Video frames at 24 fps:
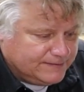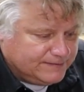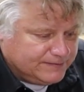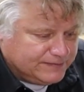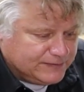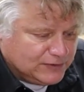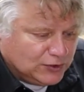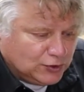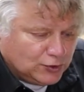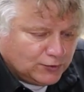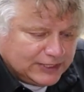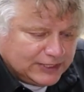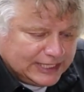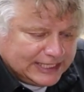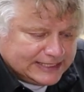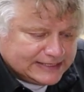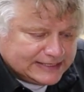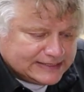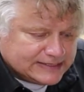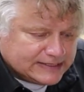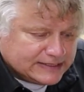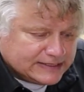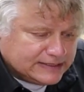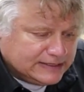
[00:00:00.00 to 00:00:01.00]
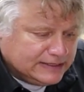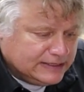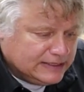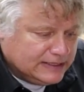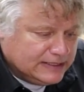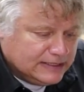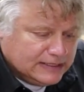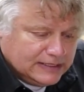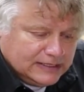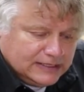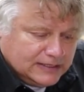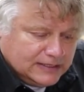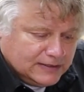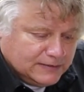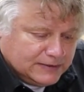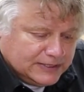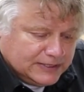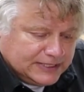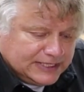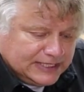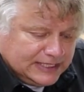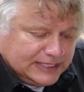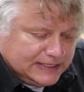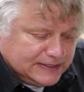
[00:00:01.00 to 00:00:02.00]
O-rings and
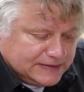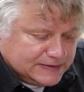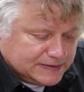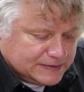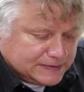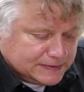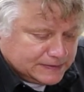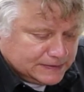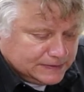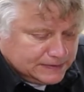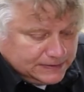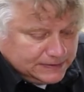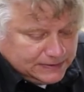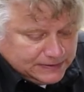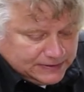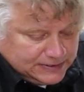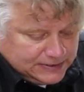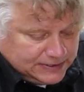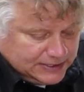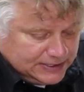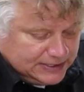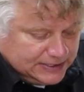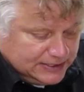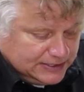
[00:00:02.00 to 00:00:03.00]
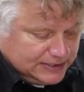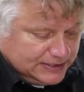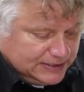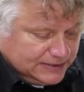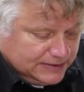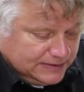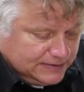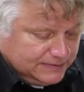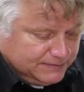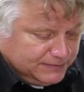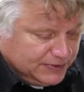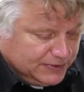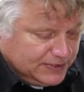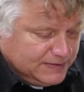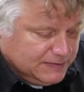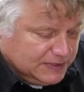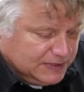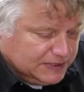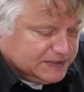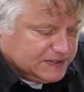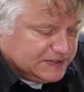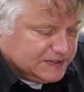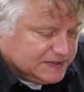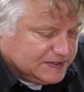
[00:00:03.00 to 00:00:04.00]
whatnot. So pretty
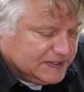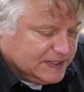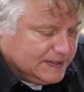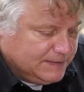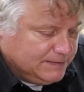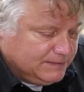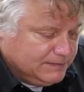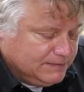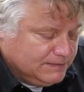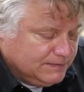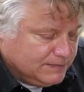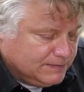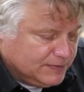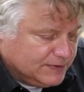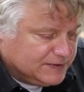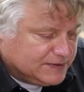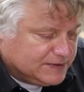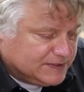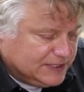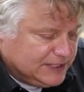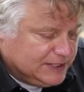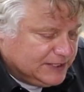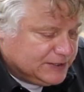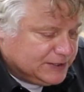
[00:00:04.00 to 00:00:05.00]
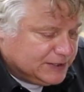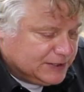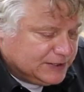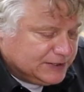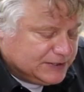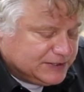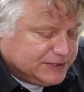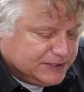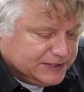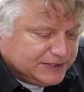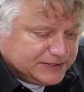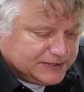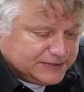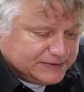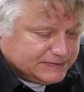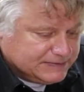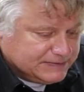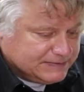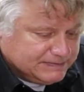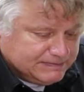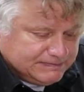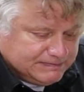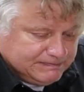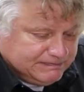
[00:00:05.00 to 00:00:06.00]
much the same procedure. Just
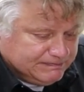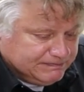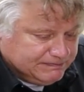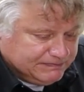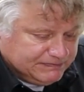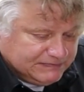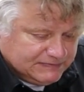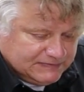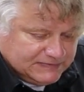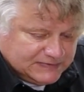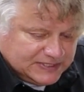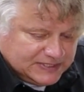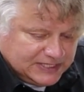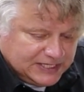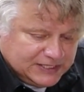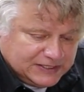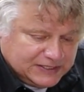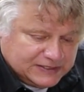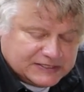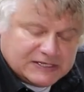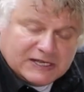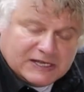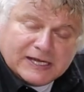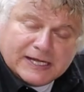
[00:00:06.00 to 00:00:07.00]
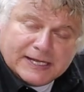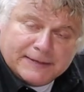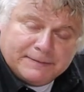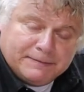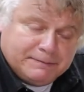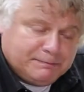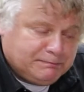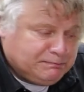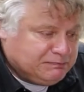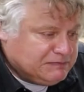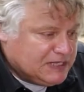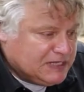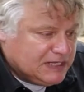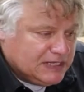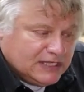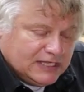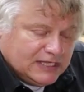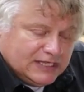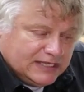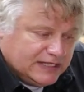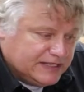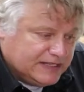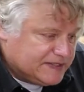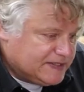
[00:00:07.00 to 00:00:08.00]
take your time.
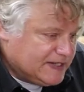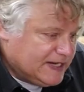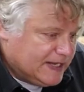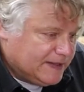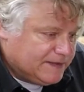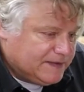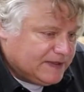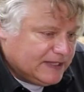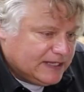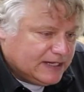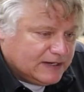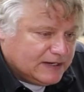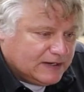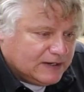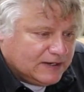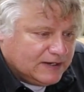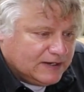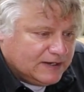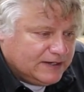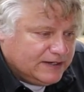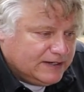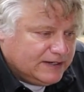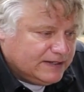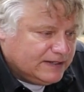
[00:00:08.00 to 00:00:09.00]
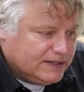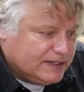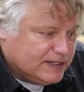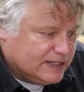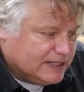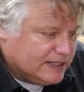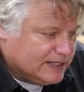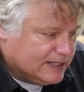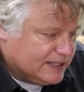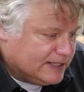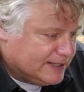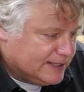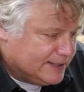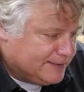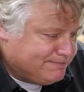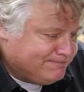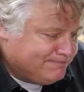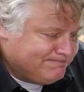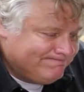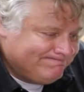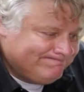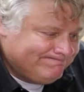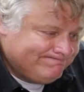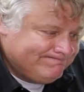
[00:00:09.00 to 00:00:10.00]
It's not that hard.
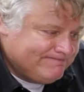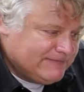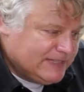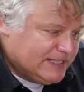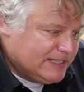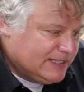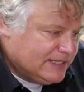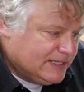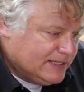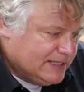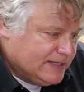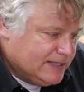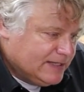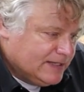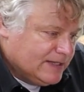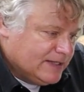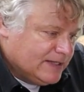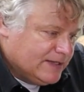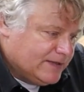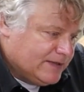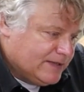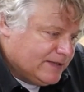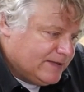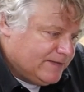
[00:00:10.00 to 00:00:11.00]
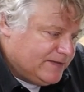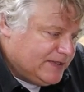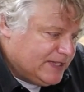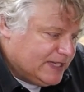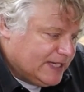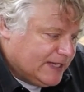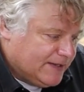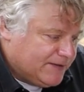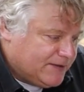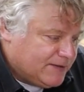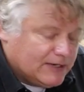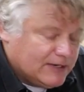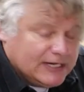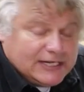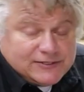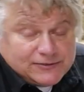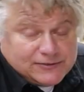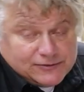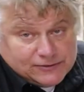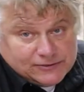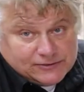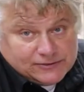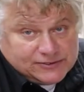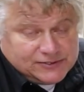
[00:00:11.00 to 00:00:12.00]
If you got the right
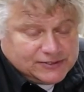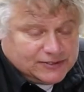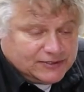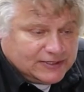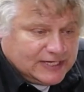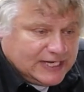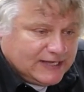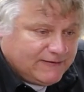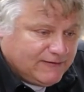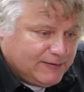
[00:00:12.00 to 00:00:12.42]
tools, or have a